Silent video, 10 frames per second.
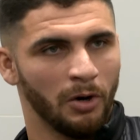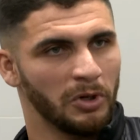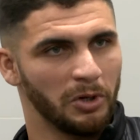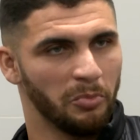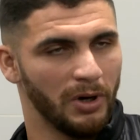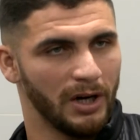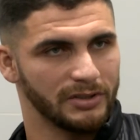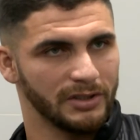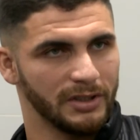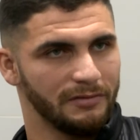I'm a good
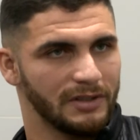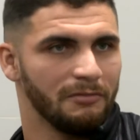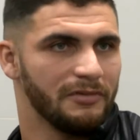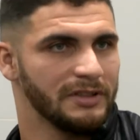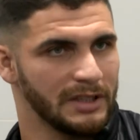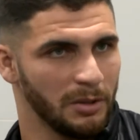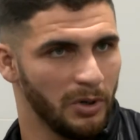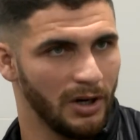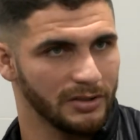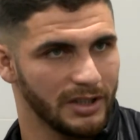person. I've done things in the
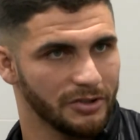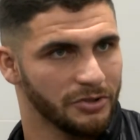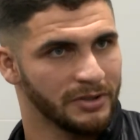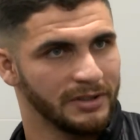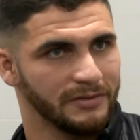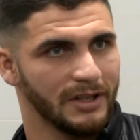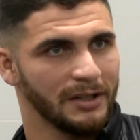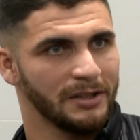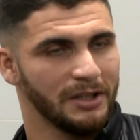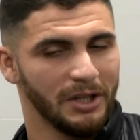past that I shouldn't have
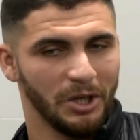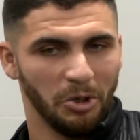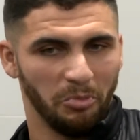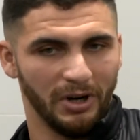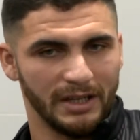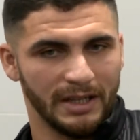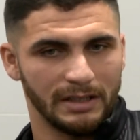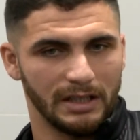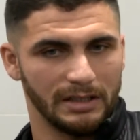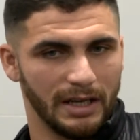done, but at the
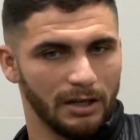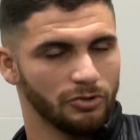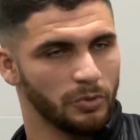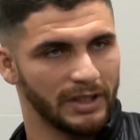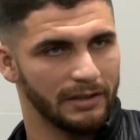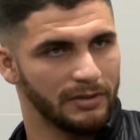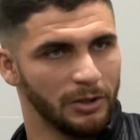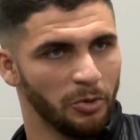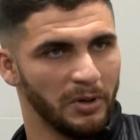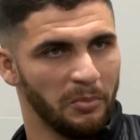end of the day, I just want to give a
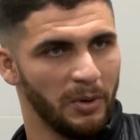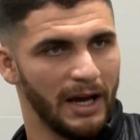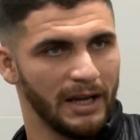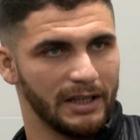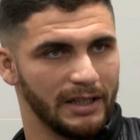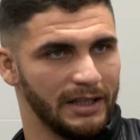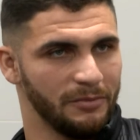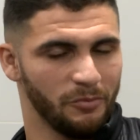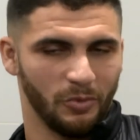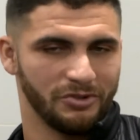little bit back.
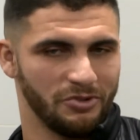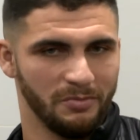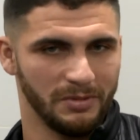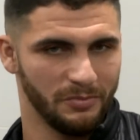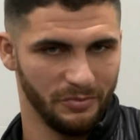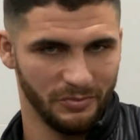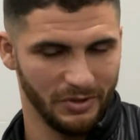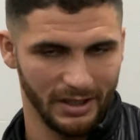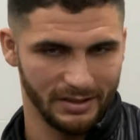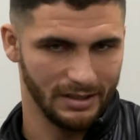And once
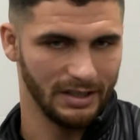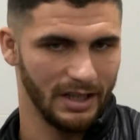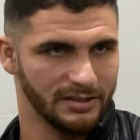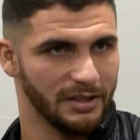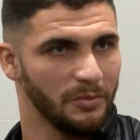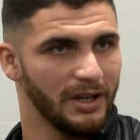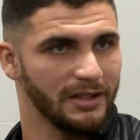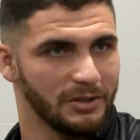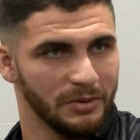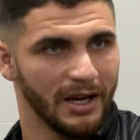like I said, I
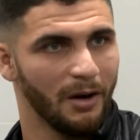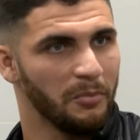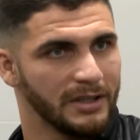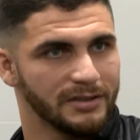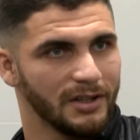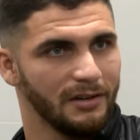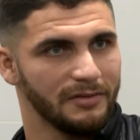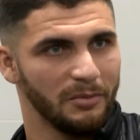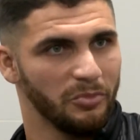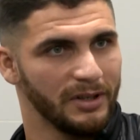do the upbeat
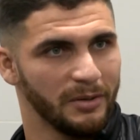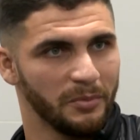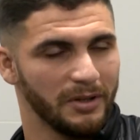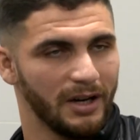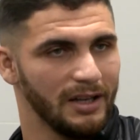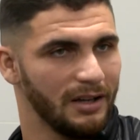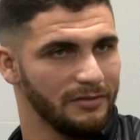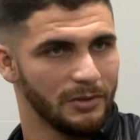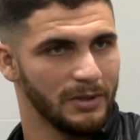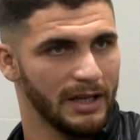stuff. They're brilliant people. I
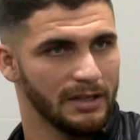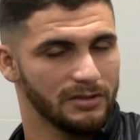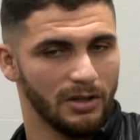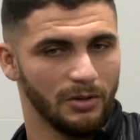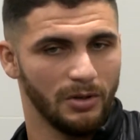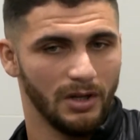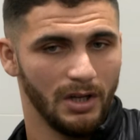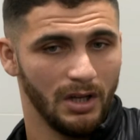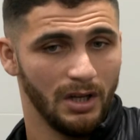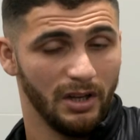love doing that. So
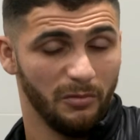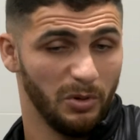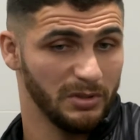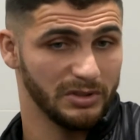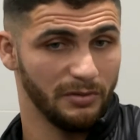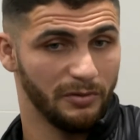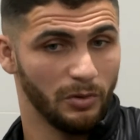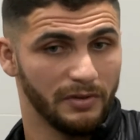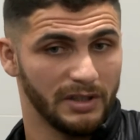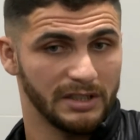I put myself
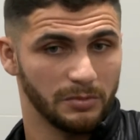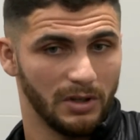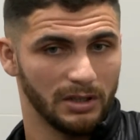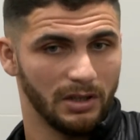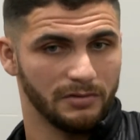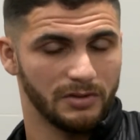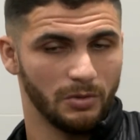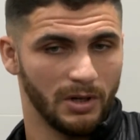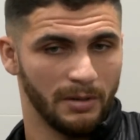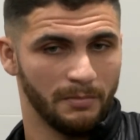forward for this, but I'd love
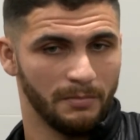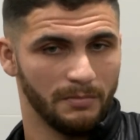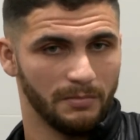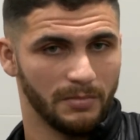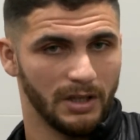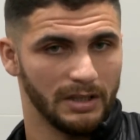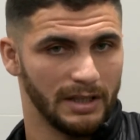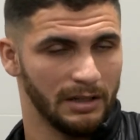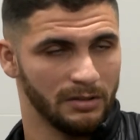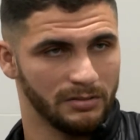to get
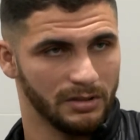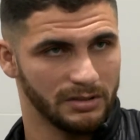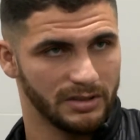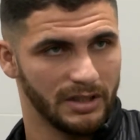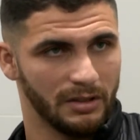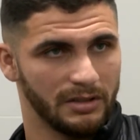down and see how the